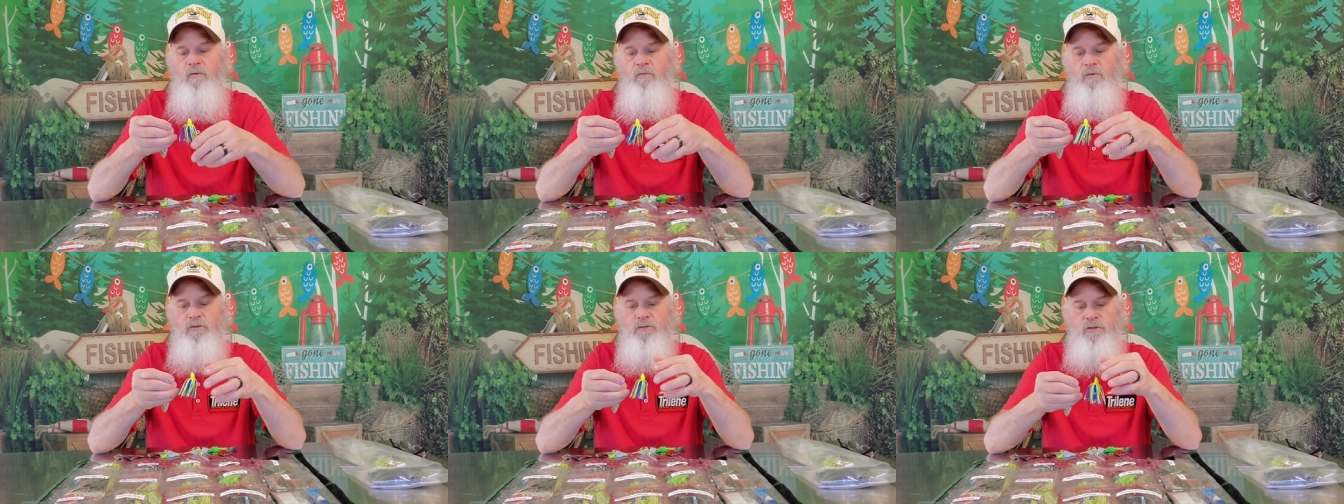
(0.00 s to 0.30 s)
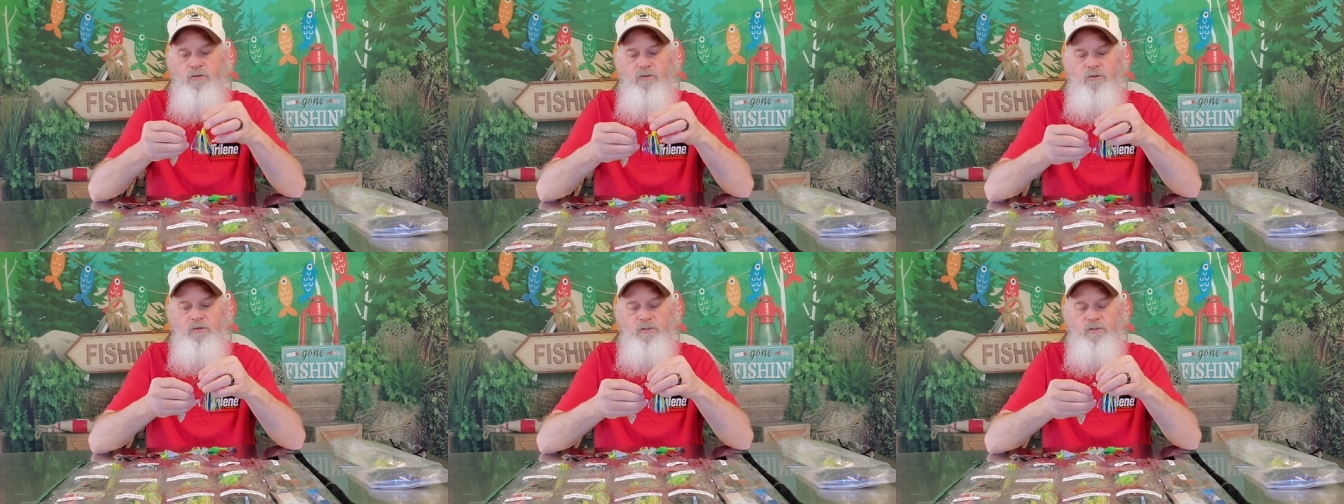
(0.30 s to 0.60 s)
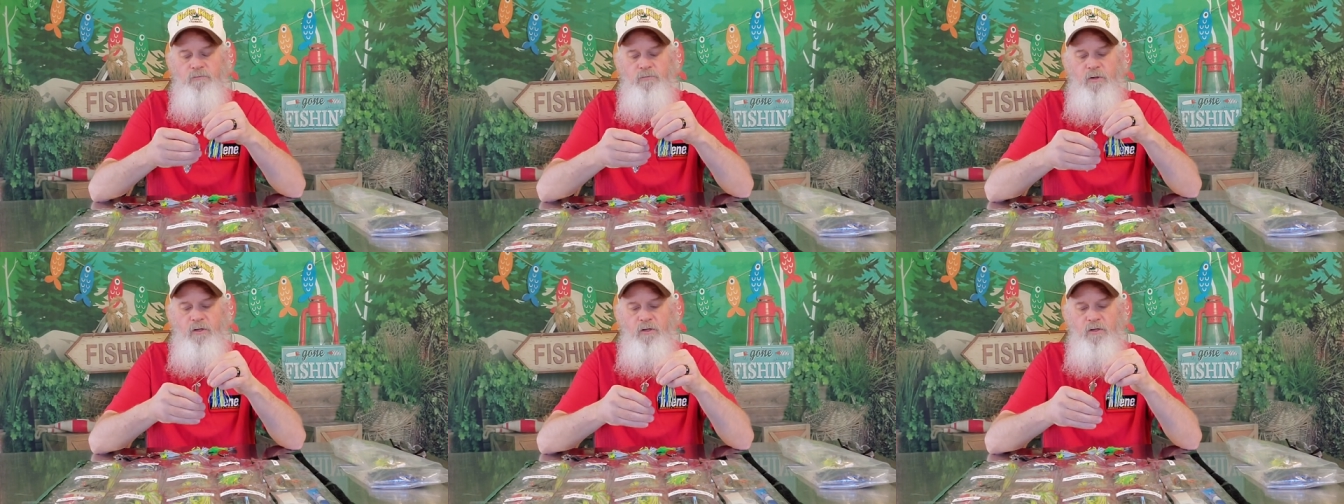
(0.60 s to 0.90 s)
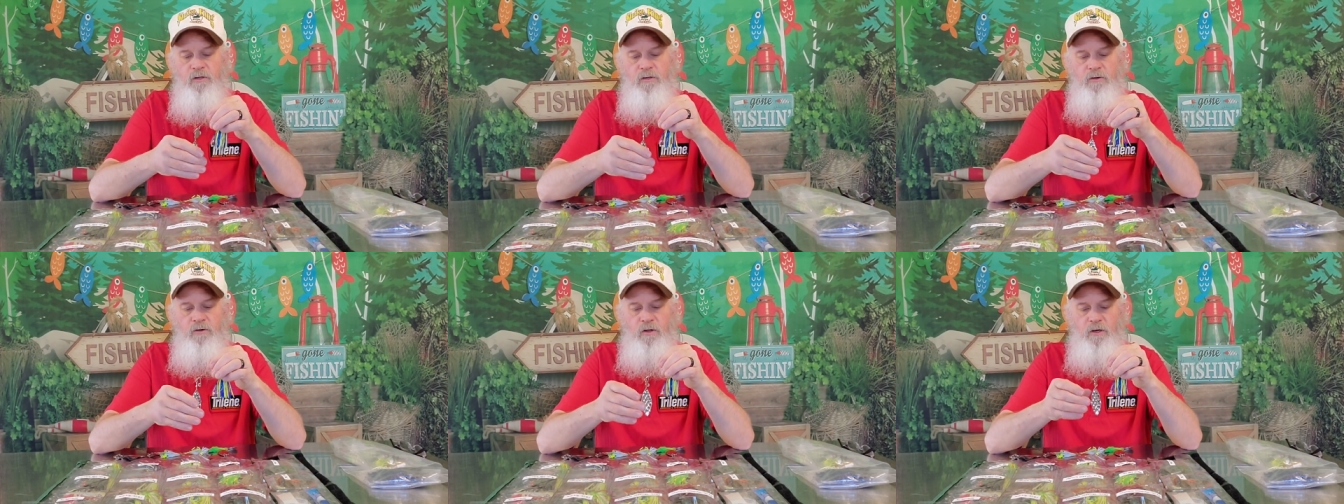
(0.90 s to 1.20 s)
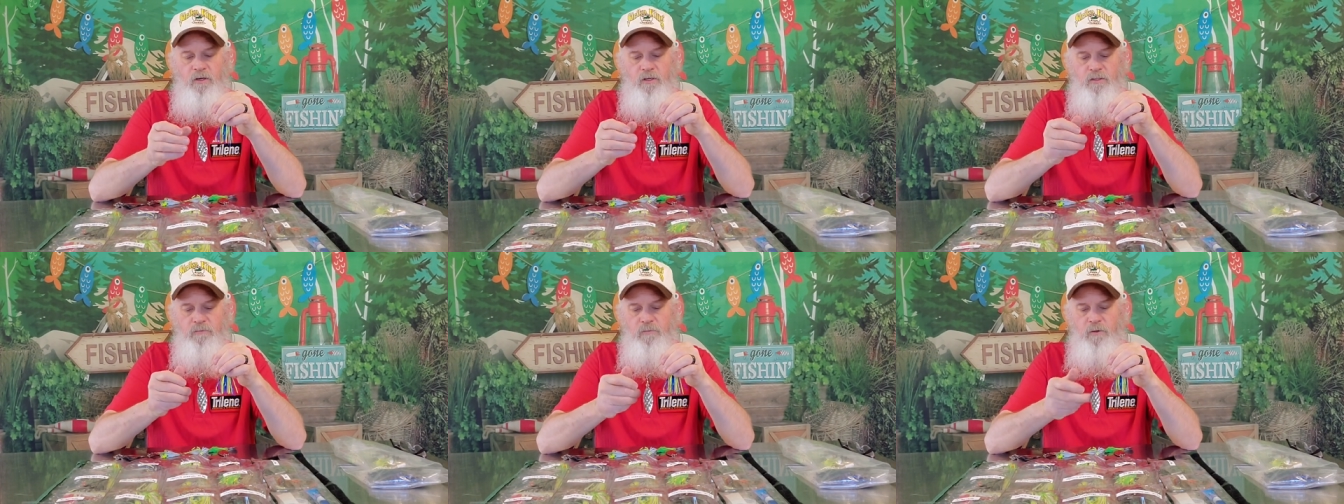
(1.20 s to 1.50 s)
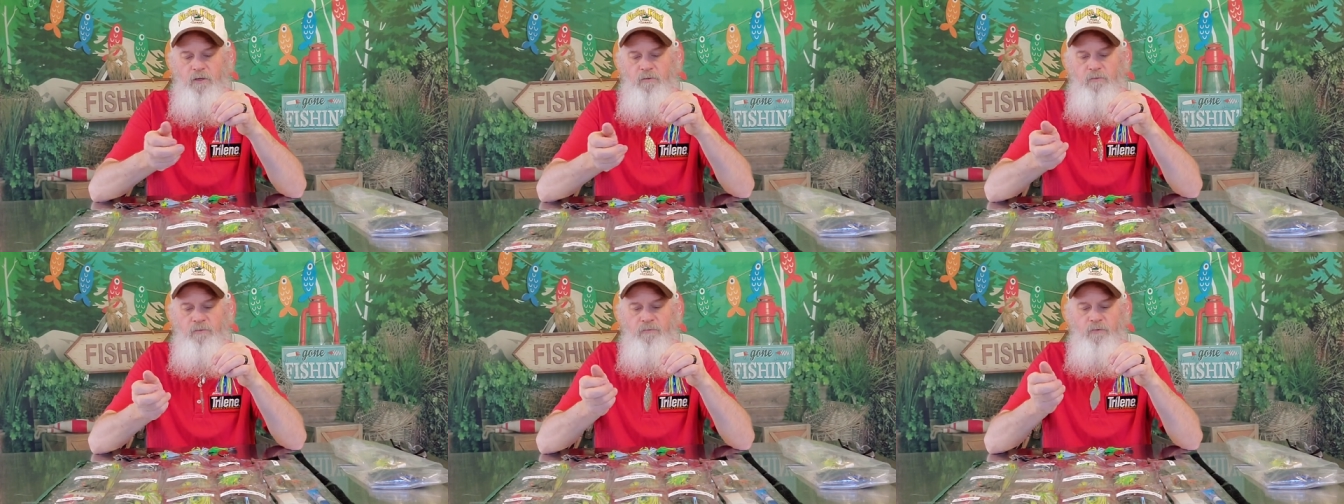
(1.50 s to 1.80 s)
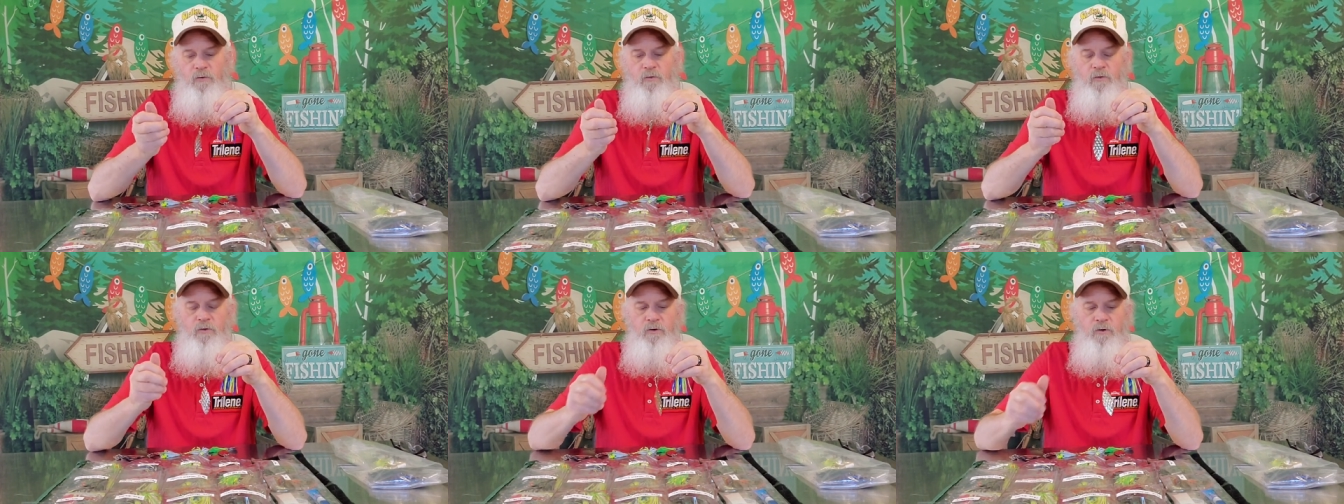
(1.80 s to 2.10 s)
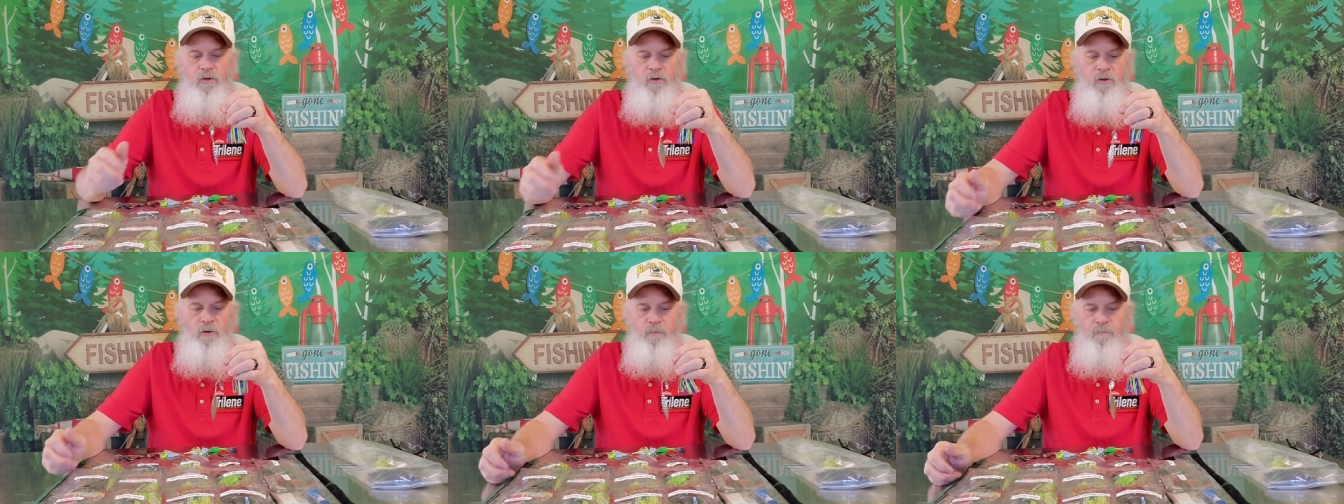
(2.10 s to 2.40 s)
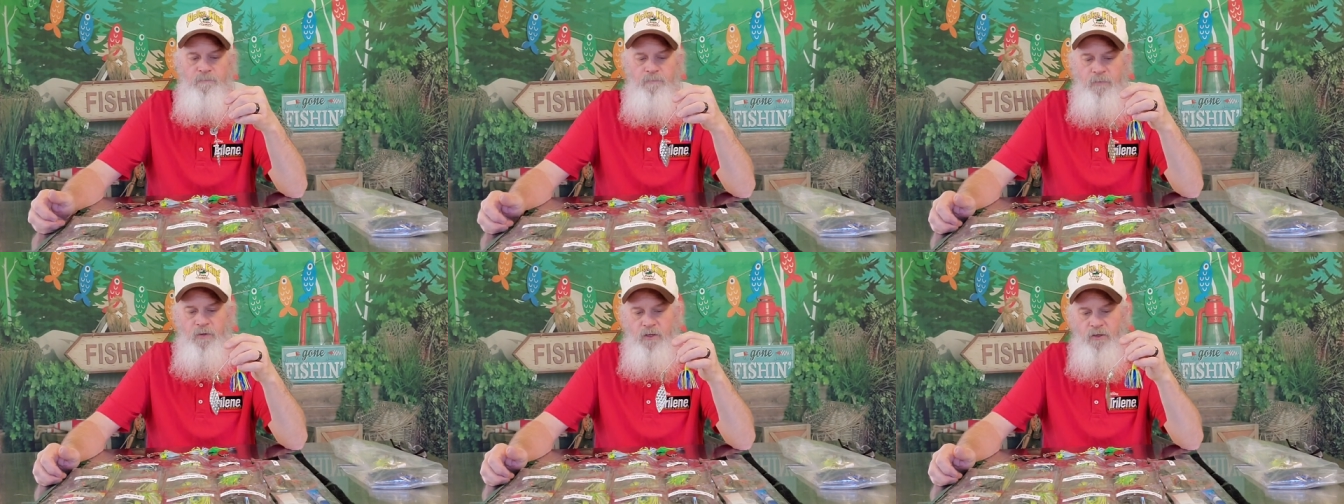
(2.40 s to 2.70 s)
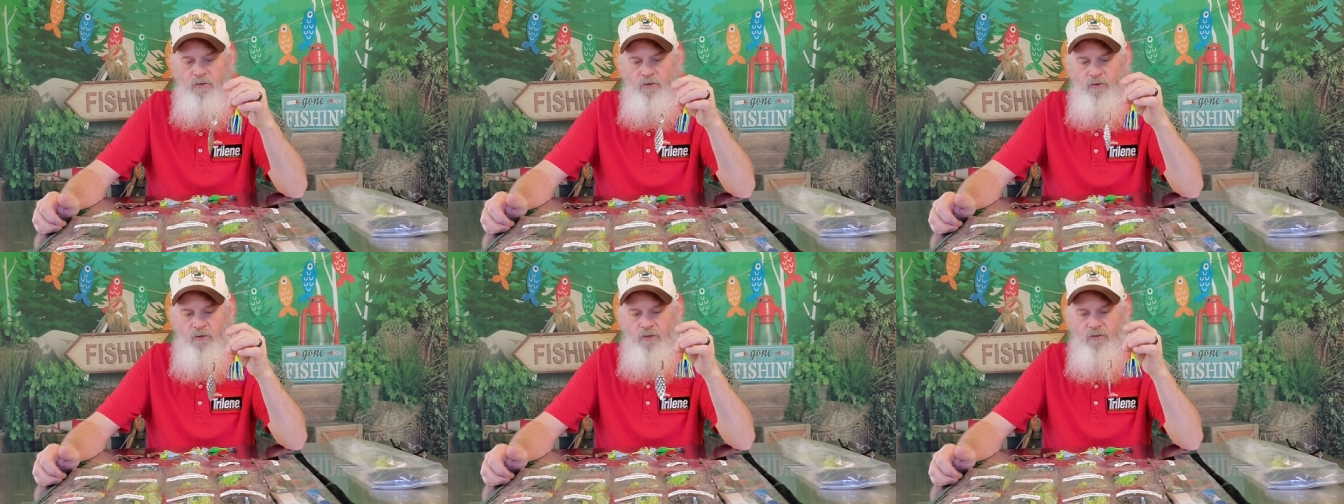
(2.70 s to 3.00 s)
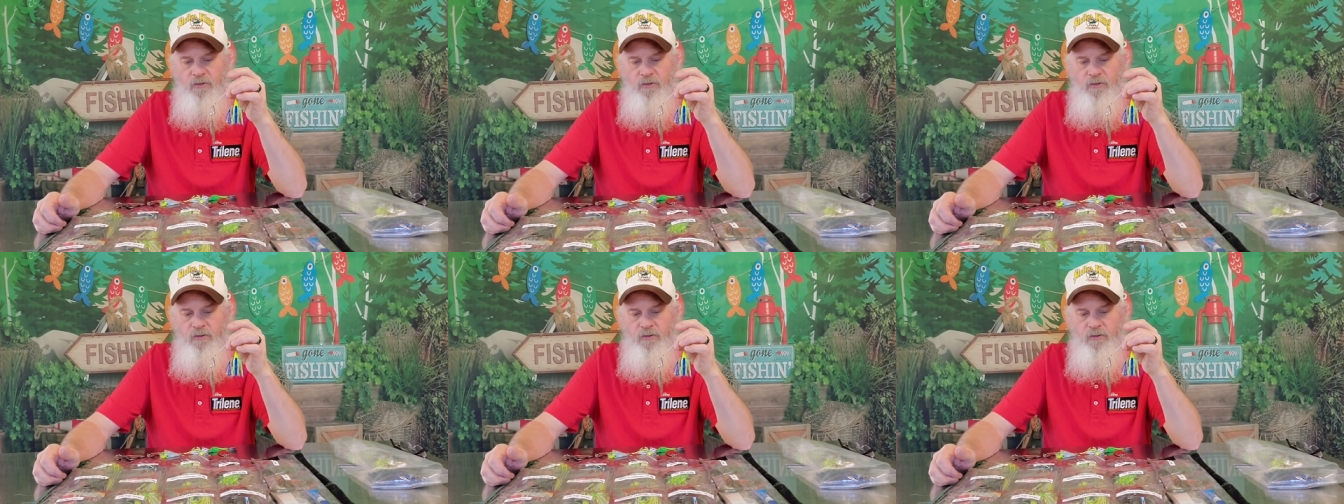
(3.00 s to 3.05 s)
But you can explain, you know, like I explained before, you can